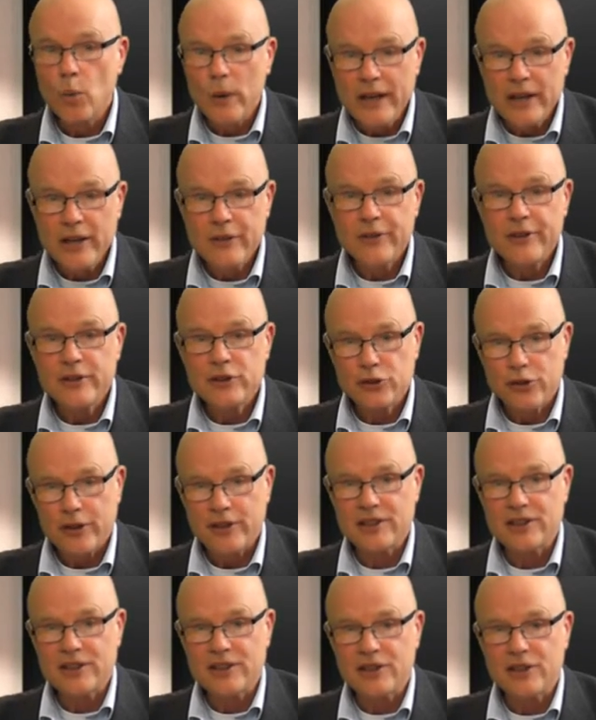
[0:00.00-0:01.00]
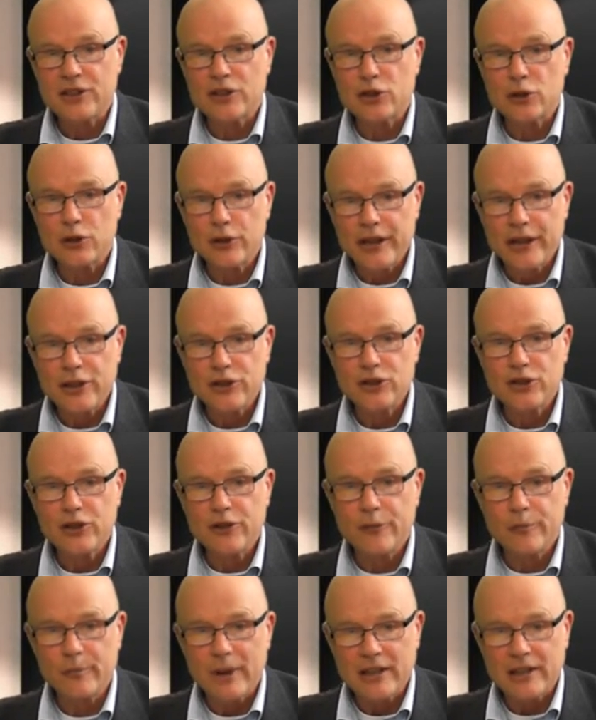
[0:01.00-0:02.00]
We have entrusted the creation
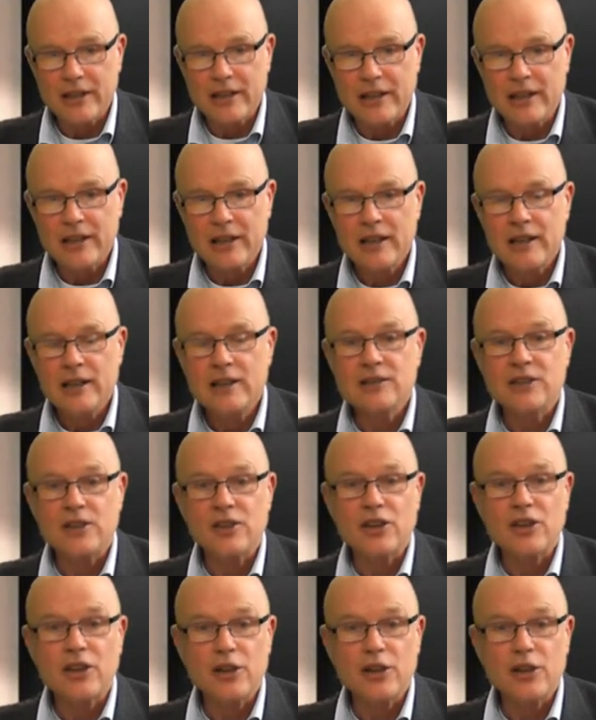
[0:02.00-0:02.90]
of money to the